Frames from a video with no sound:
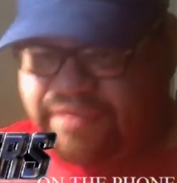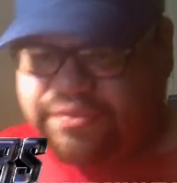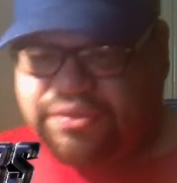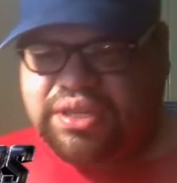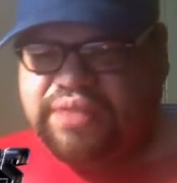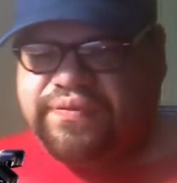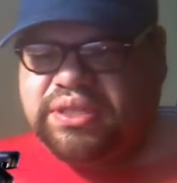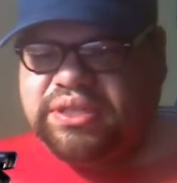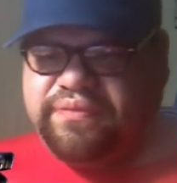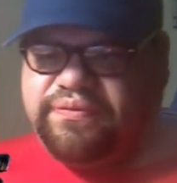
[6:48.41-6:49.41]
after the
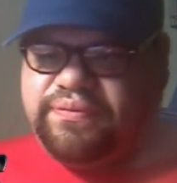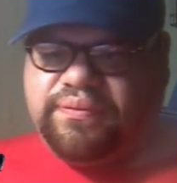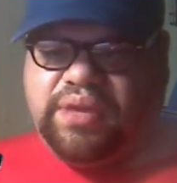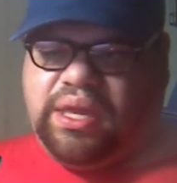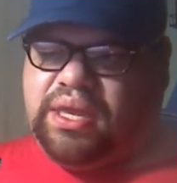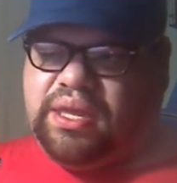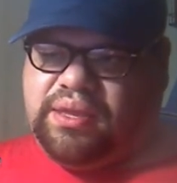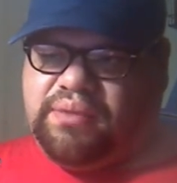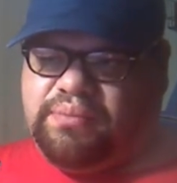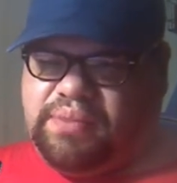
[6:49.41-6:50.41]
events of
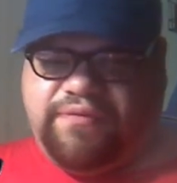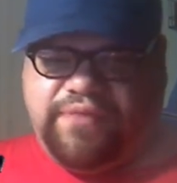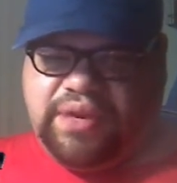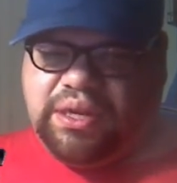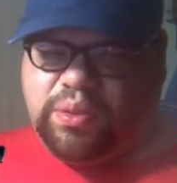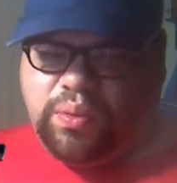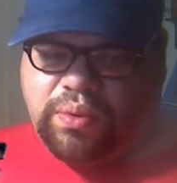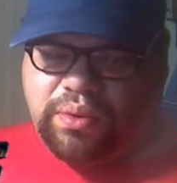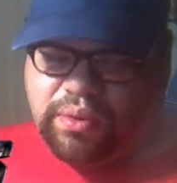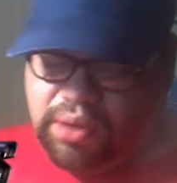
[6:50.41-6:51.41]
uh, Infinity
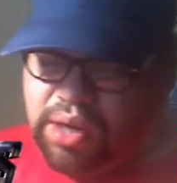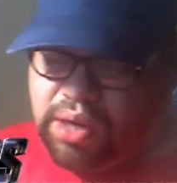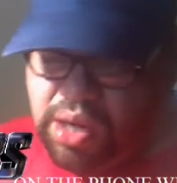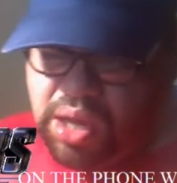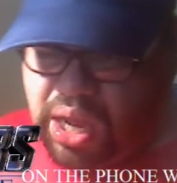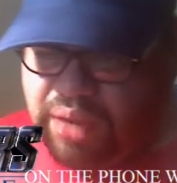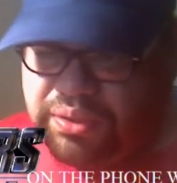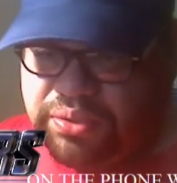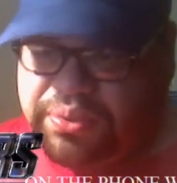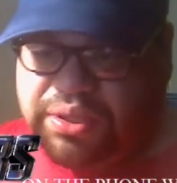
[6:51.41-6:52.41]
War.
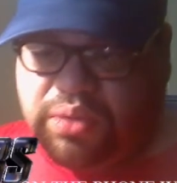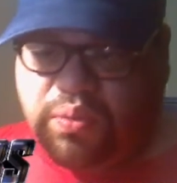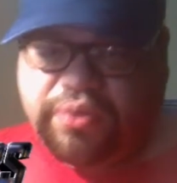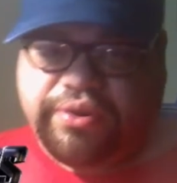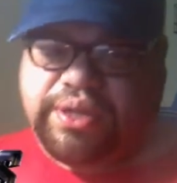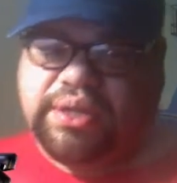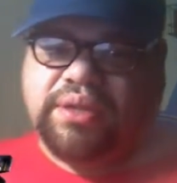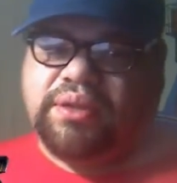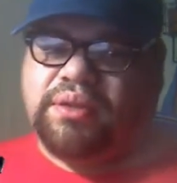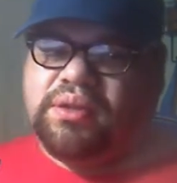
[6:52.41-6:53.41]
I was really
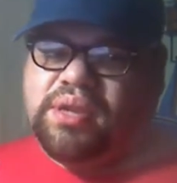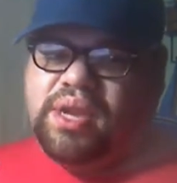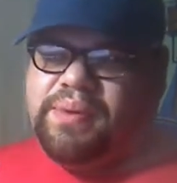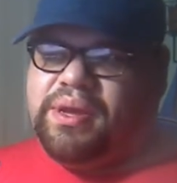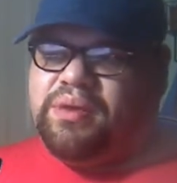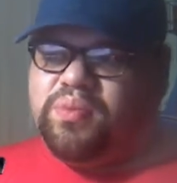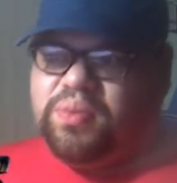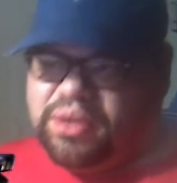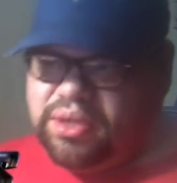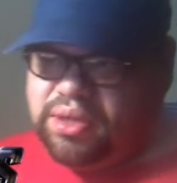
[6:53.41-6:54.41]
worried
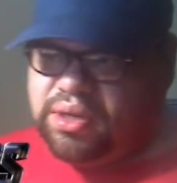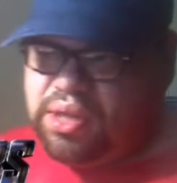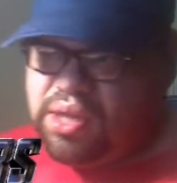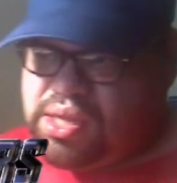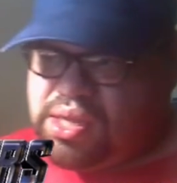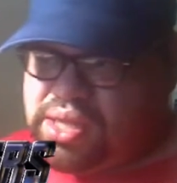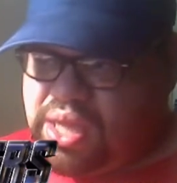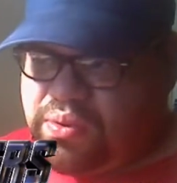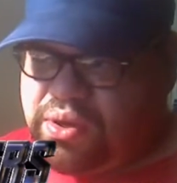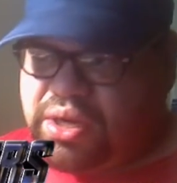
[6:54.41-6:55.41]
about what
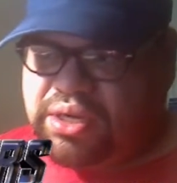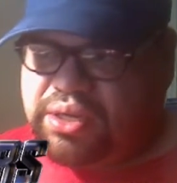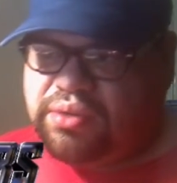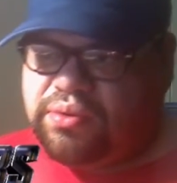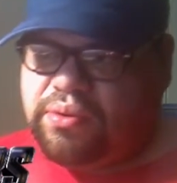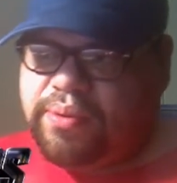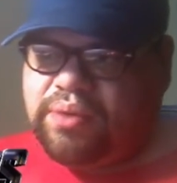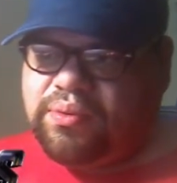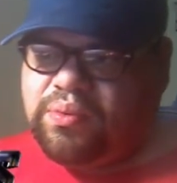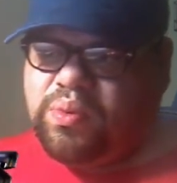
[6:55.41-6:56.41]
they were going to do,
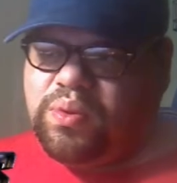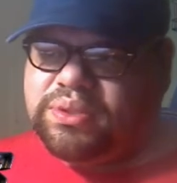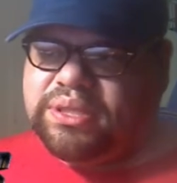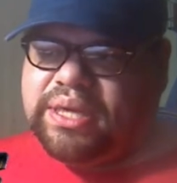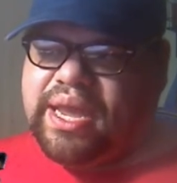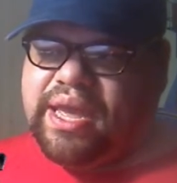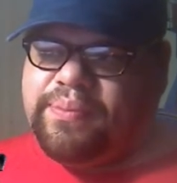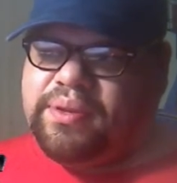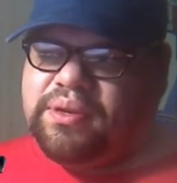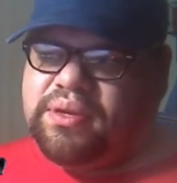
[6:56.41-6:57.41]
about what was going to
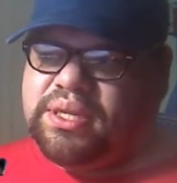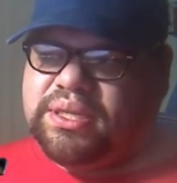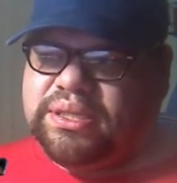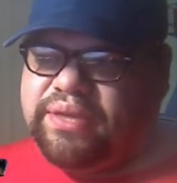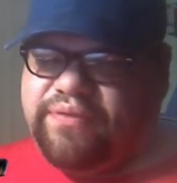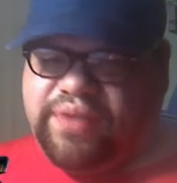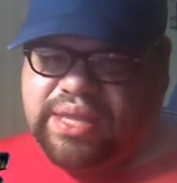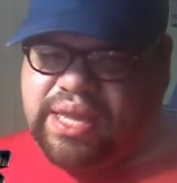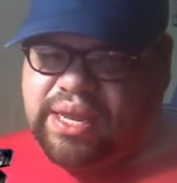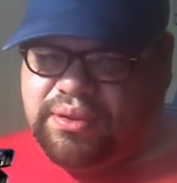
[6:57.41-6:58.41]
happen, and stuff
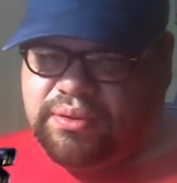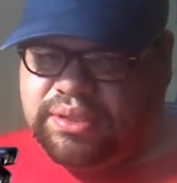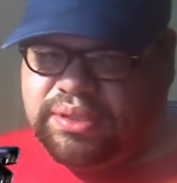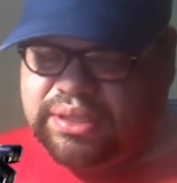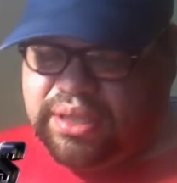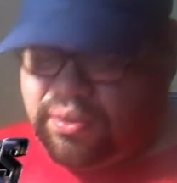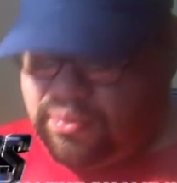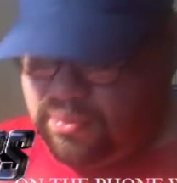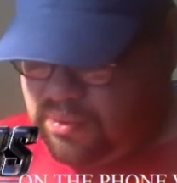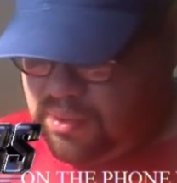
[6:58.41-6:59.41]
like that.
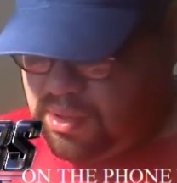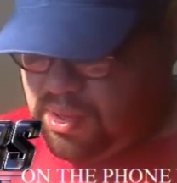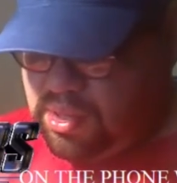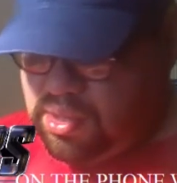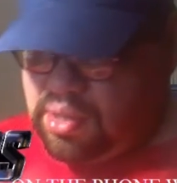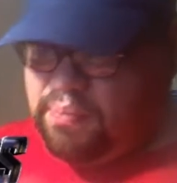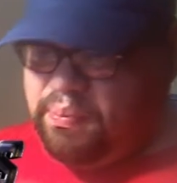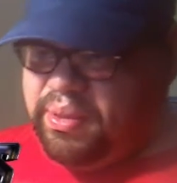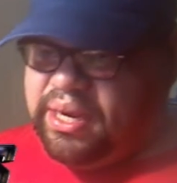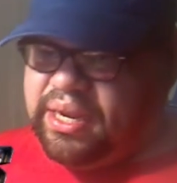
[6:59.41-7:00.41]
So,
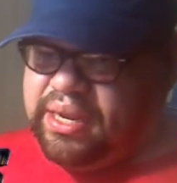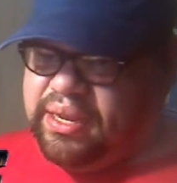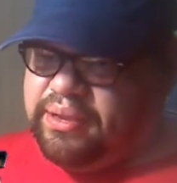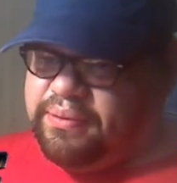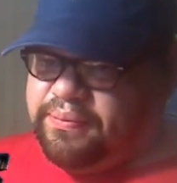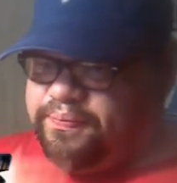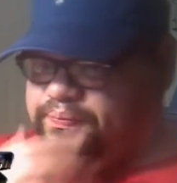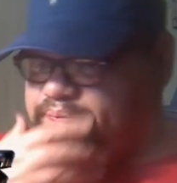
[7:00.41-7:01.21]
but, uh,